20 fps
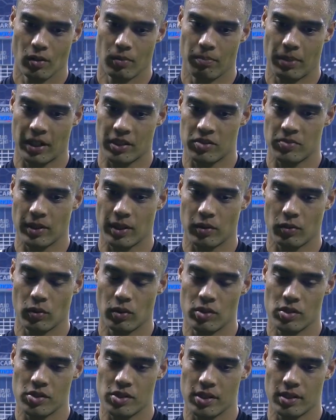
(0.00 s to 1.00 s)
Back-to-back
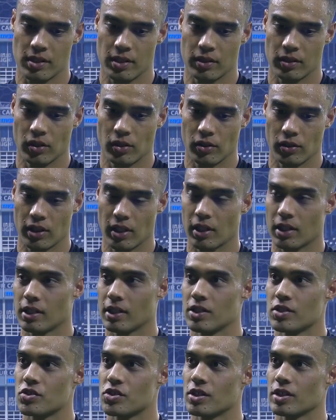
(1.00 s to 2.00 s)
wins and, you know, get a
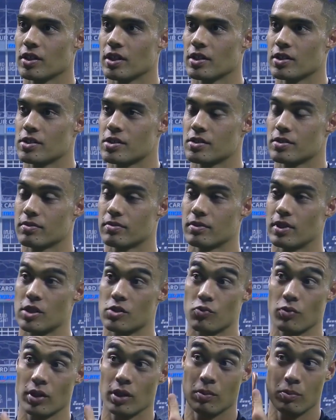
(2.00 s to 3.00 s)
clean sheet, that's
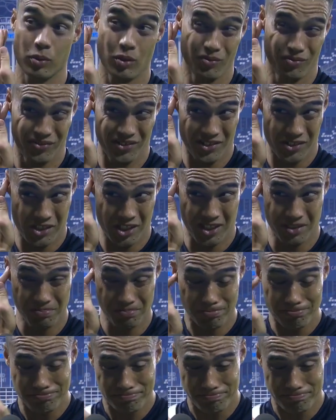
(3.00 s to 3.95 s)
really important for the team.